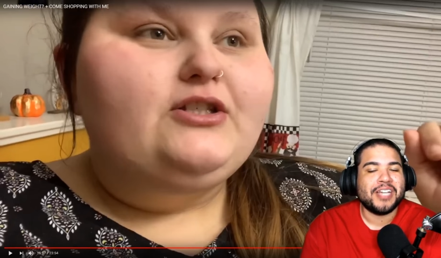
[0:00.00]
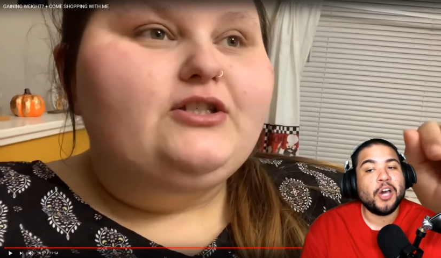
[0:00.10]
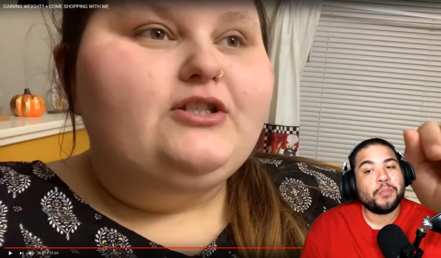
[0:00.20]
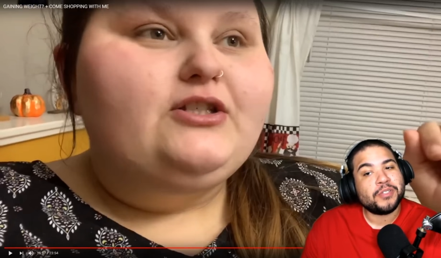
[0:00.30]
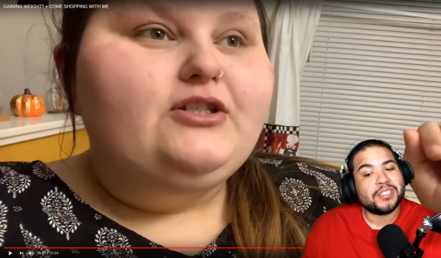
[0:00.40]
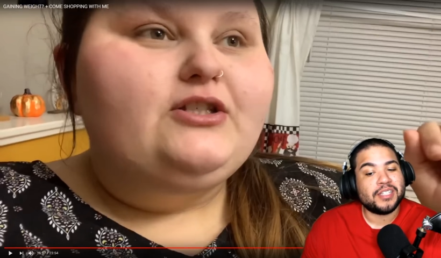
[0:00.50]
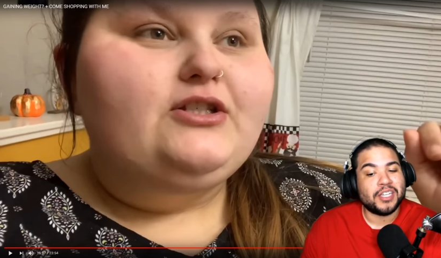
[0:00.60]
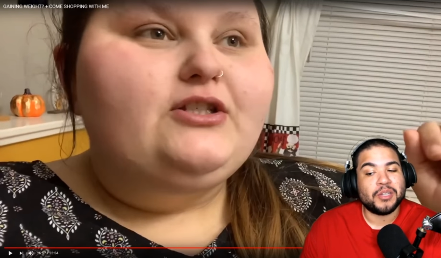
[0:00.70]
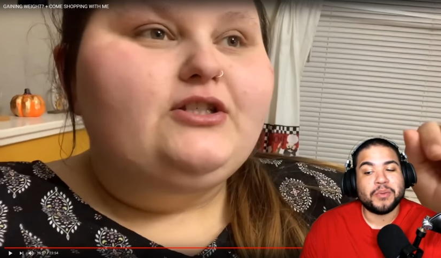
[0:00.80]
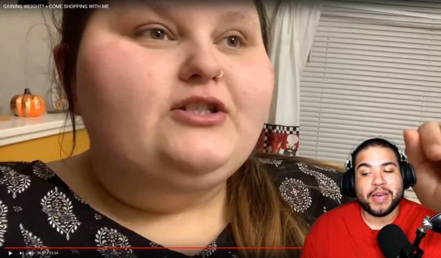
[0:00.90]
Speaker 1: I hope you sent the other
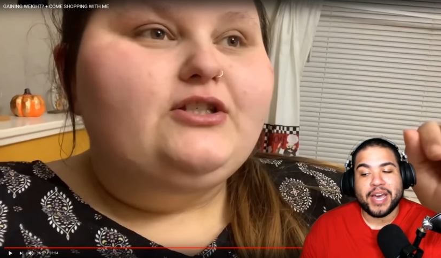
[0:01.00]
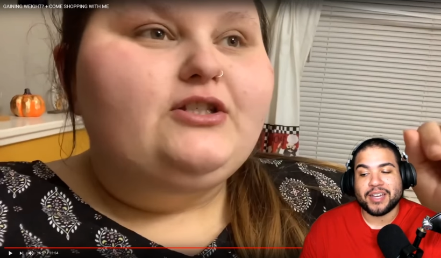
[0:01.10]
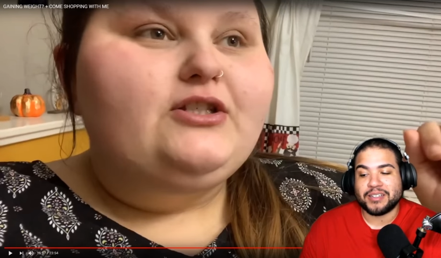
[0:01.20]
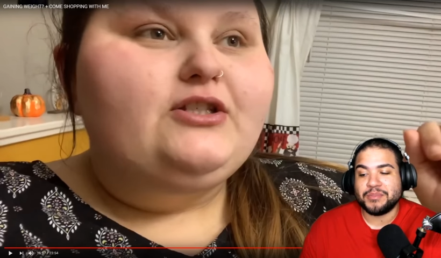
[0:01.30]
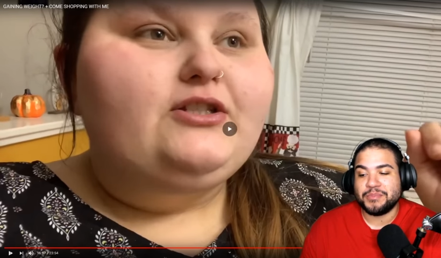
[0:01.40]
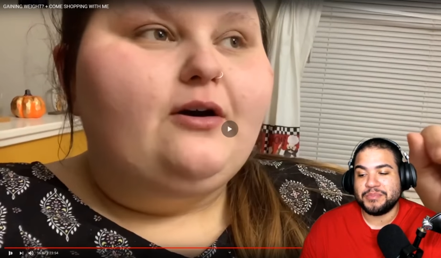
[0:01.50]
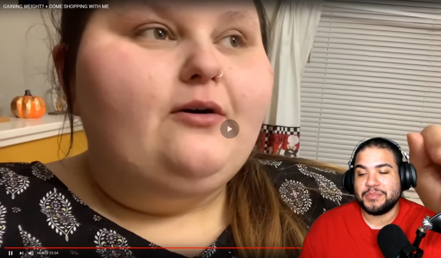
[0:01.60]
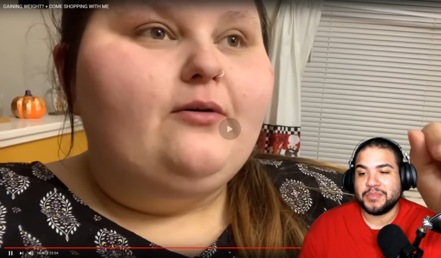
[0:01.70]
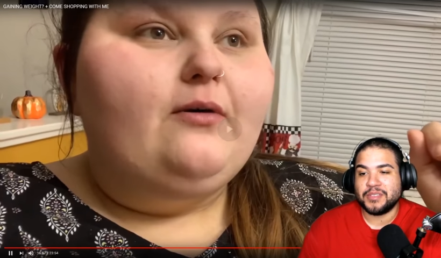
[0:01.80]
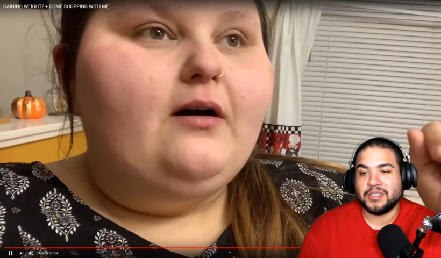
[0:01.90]
one back.
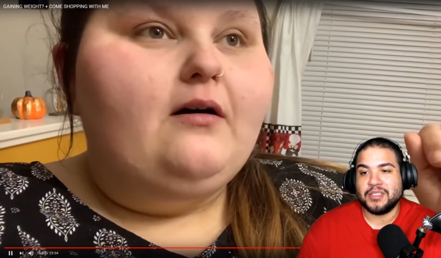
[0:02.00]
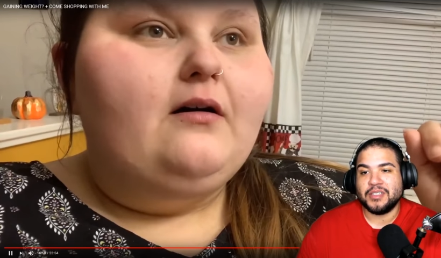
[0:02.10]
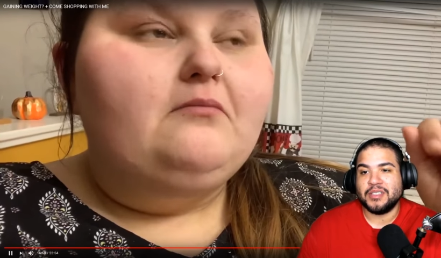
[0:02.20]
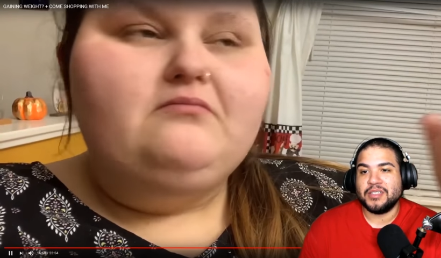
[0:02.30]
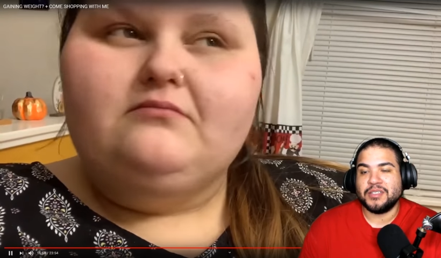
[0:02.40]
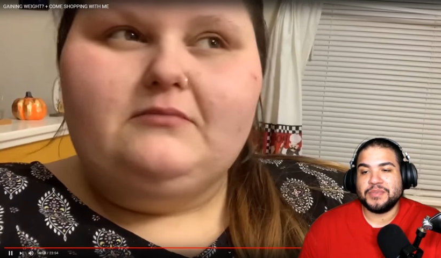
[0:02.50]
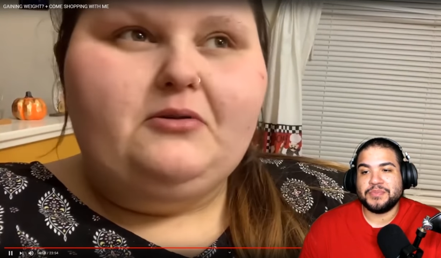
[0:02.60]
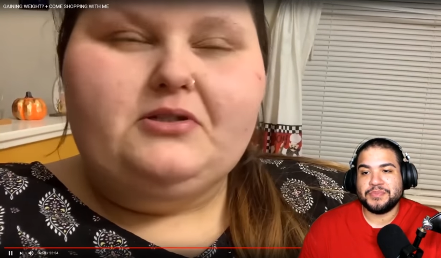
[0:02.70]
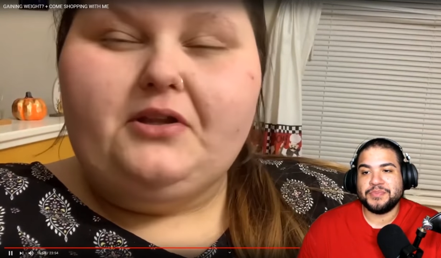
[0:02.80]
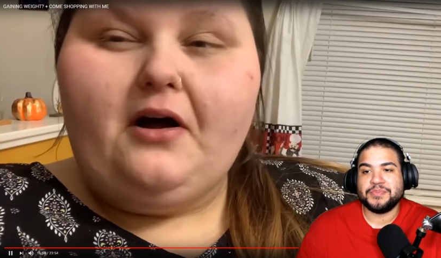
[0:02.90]
Speaker 2: Oh, it was
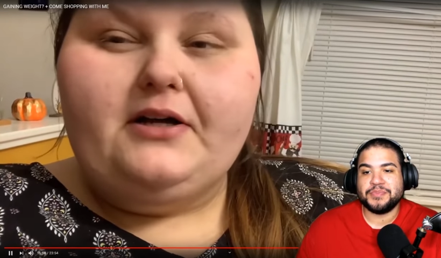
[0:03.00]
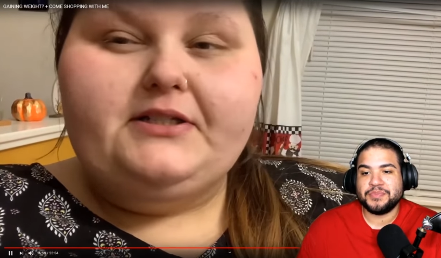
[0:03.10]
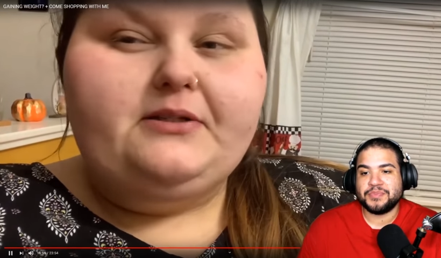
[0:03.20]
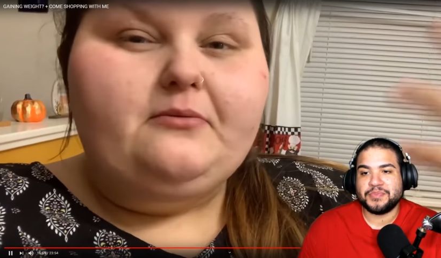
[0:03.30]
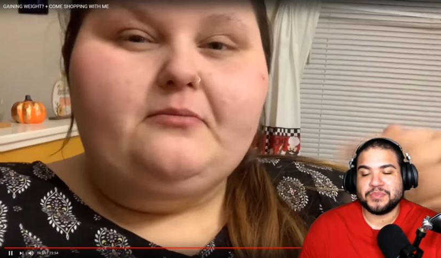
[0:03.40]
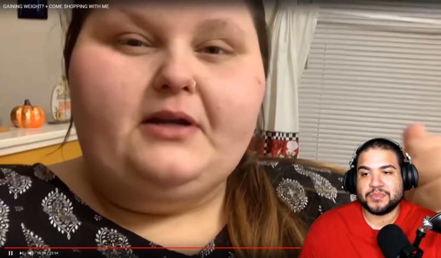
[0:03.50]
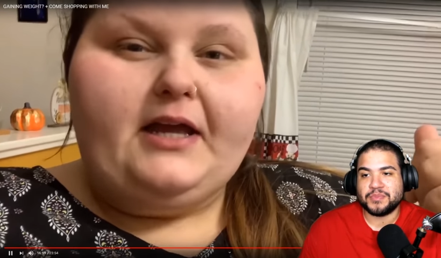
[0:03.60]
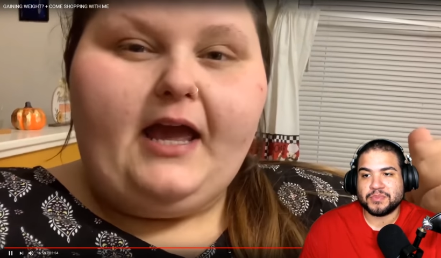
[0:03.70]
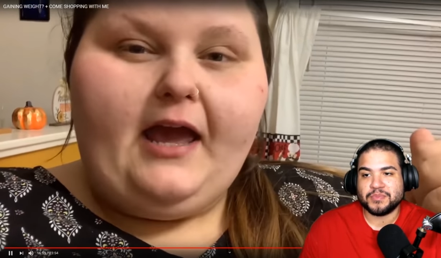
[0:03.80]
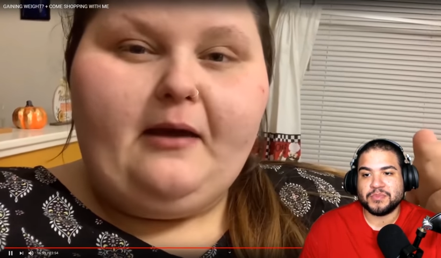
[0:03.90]
lost, but it
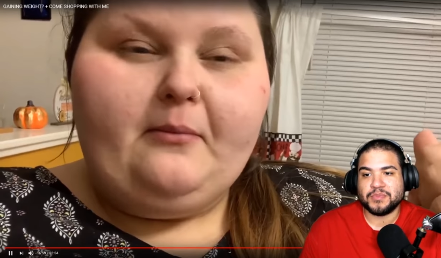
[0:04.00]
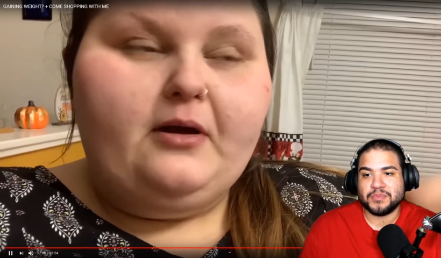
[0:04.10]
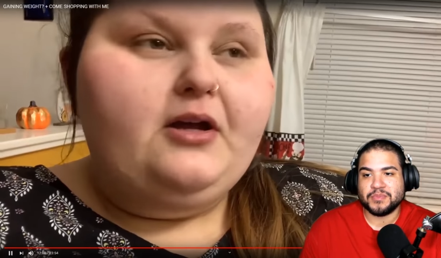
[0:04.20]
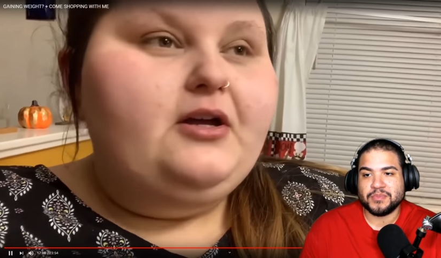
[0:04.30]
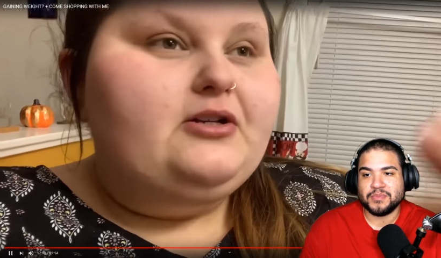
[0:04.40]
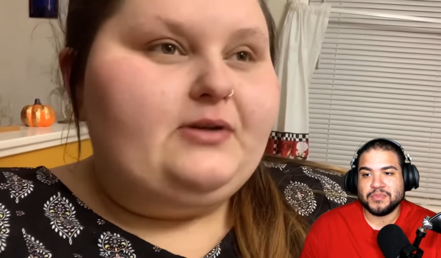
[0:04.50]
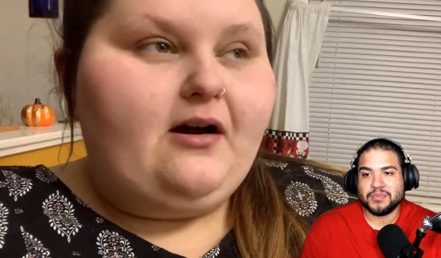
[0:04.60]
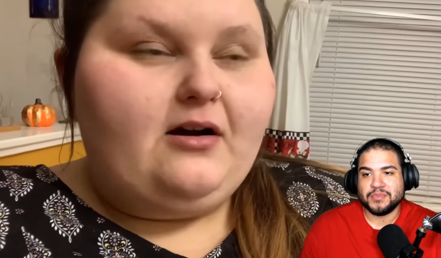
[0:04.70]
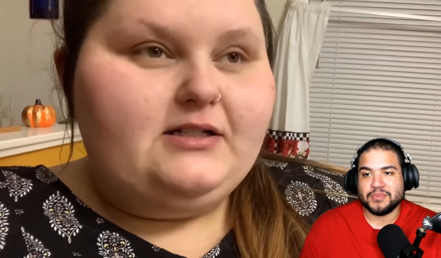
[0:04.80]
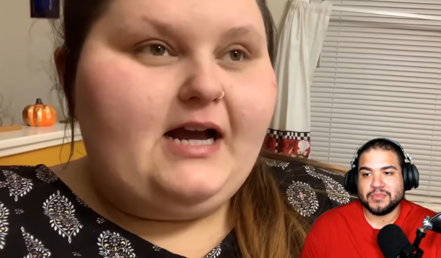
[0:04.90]
came. So I
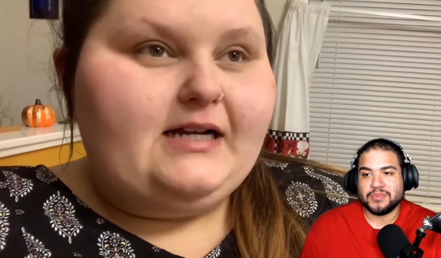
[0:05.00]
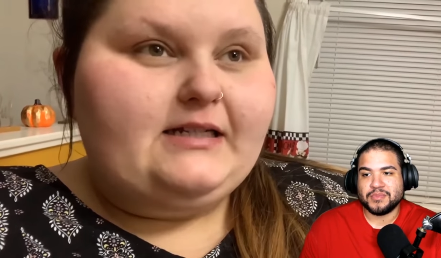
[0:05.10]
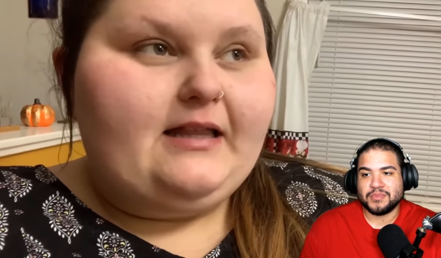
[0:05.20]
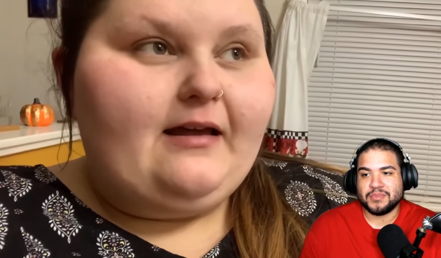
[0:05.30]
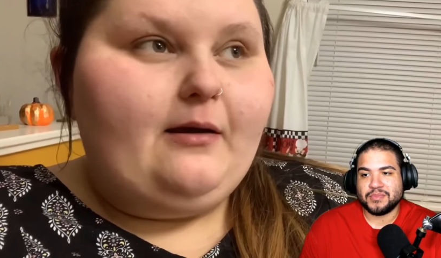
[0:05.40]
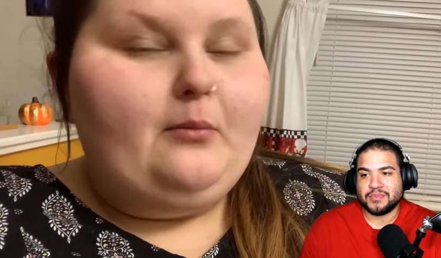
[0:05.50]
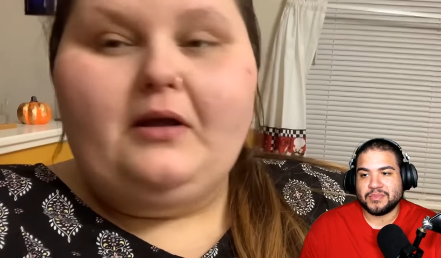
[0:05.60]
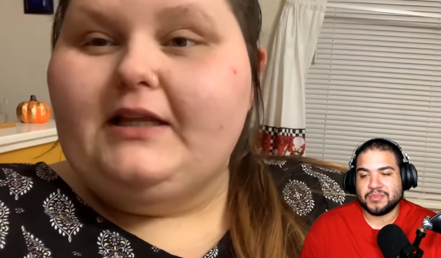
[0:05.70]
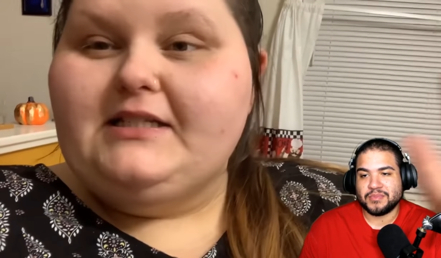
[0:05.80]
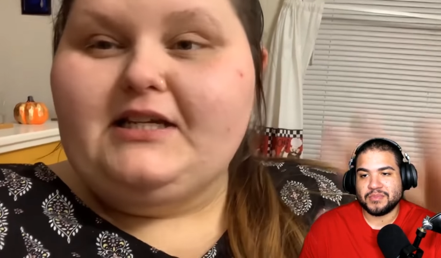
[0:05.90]
contacted them.
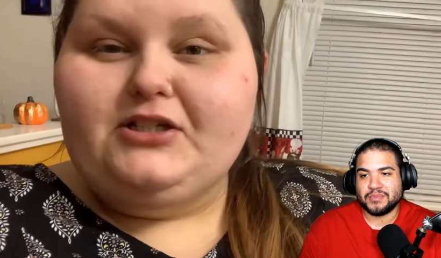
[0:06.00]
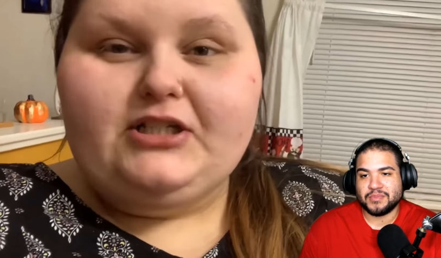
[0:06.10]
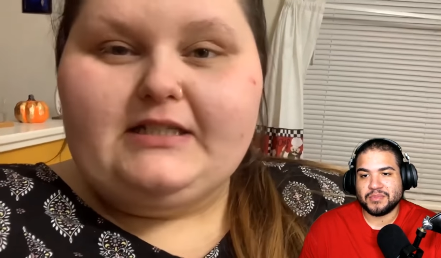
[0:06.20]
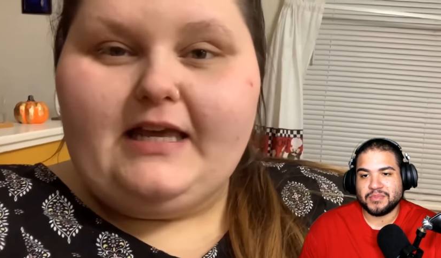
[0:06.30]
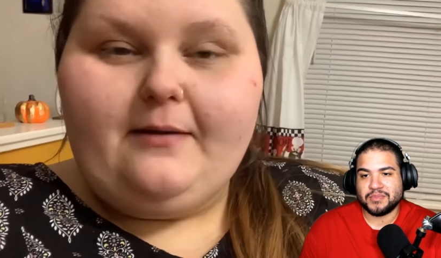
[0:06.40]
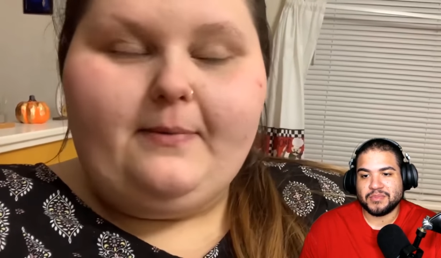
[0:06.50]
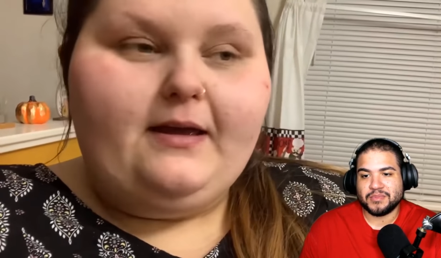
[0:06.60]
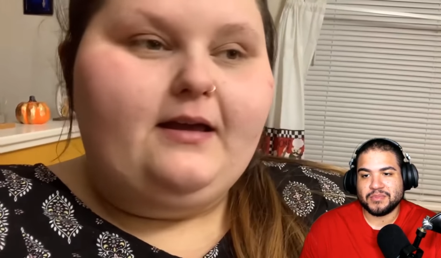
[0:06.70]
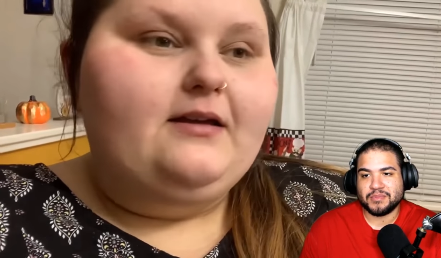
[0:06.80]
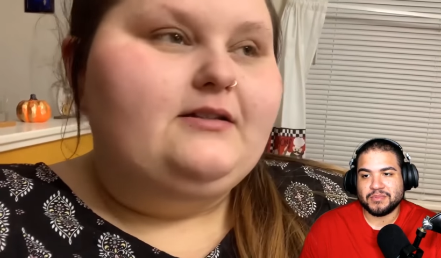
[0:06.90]
They said, just keep
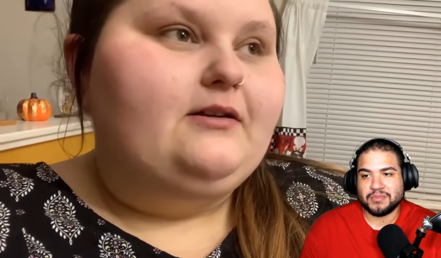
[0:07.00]
it. So